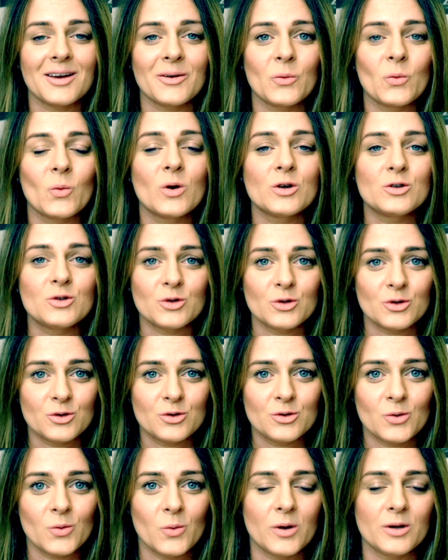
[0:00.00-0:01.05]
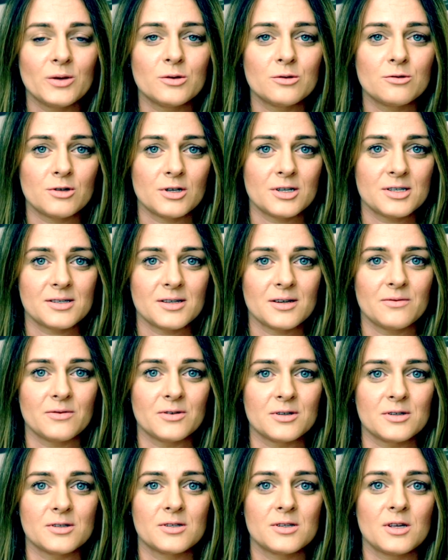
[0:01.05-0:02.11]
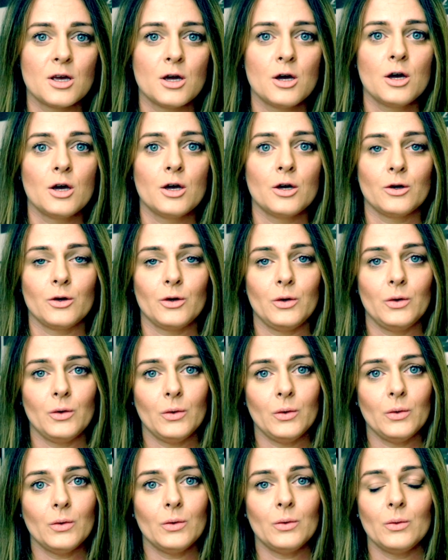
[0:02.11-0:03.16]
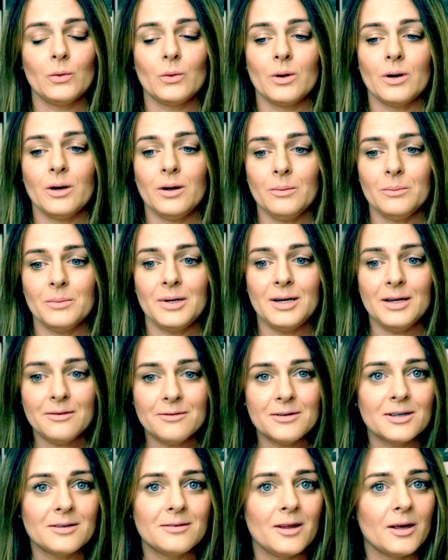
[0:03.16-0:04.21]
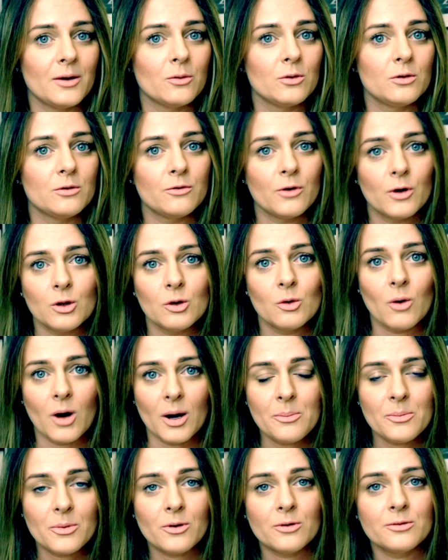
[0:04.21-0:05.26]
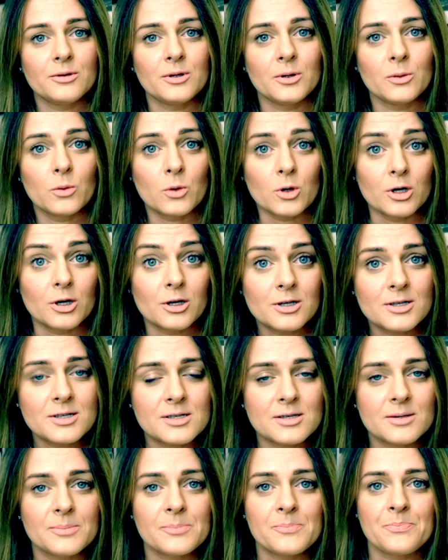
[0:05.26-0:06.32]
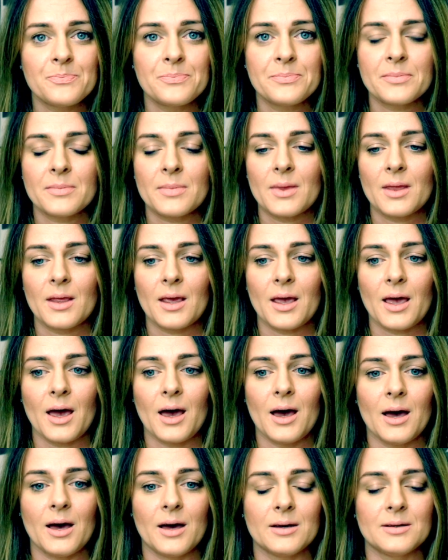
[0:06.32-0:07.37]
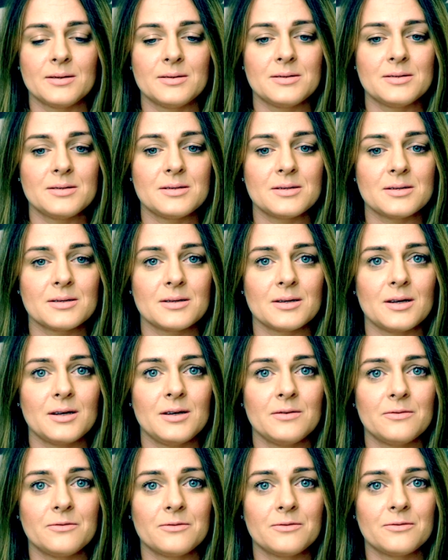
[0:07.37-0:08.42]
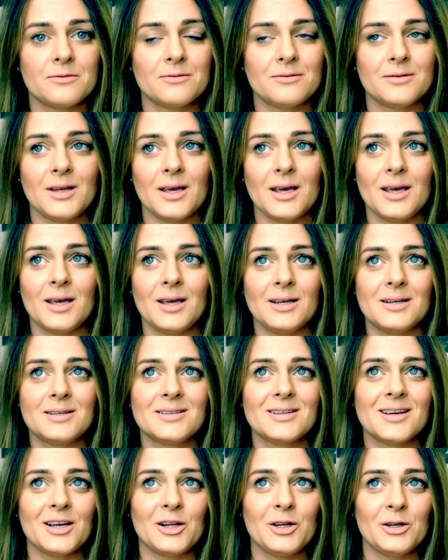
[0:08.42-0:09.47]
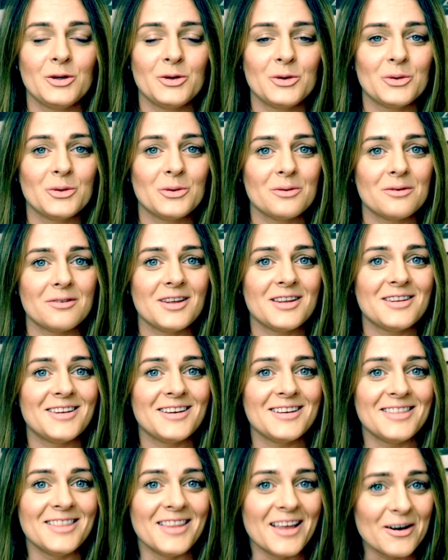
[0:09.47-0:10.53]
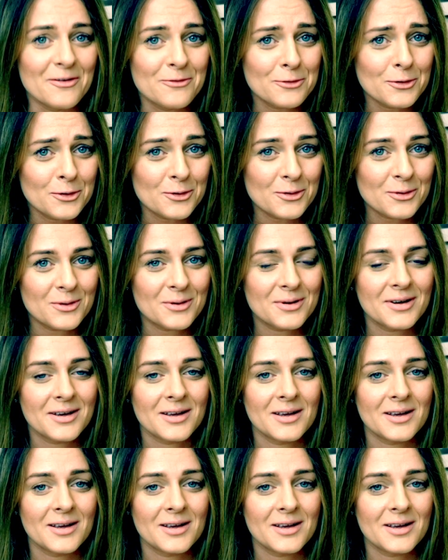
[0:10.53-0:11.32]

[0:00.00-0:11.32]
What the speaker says: what do you do when you trust others? You believe that they will follow up on their words, and if they tell you that they love you,